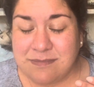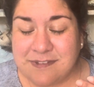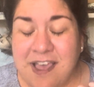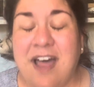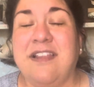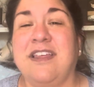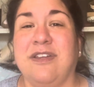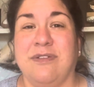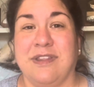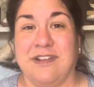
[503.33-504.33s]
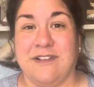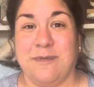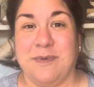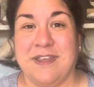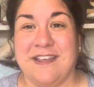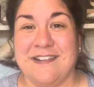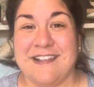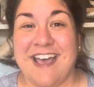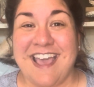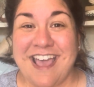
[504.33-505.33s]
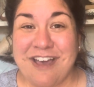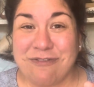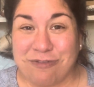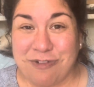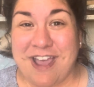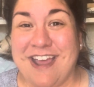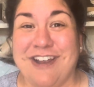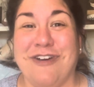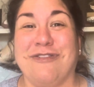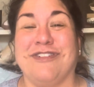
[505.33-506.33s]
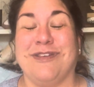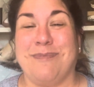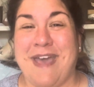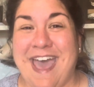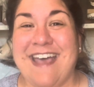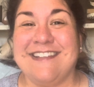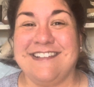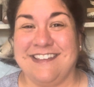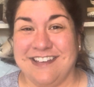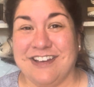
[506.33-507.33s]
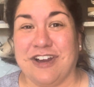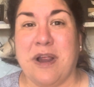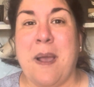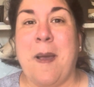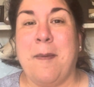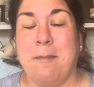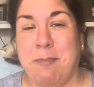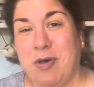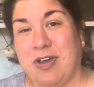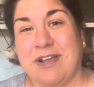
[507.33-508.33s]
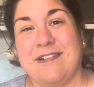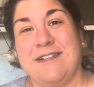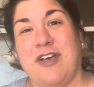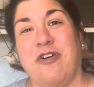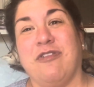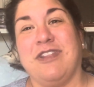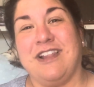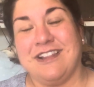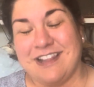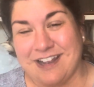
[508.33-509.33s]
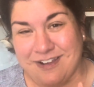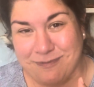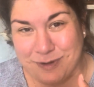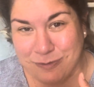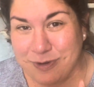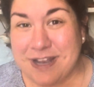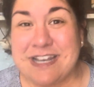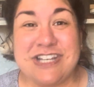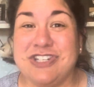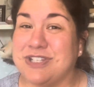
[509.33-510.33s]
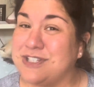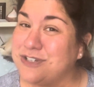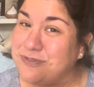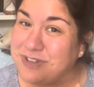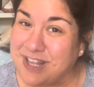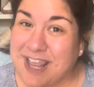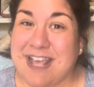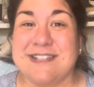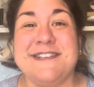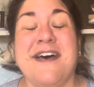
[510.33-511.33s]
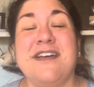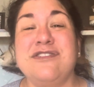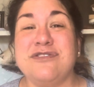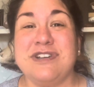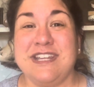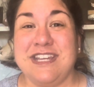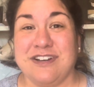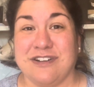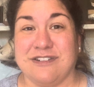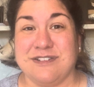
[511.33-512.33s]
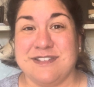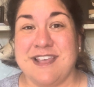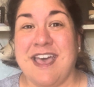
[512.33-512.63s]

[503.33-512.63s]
telling you this because I have read over the past year books that have been written just over the last 100 years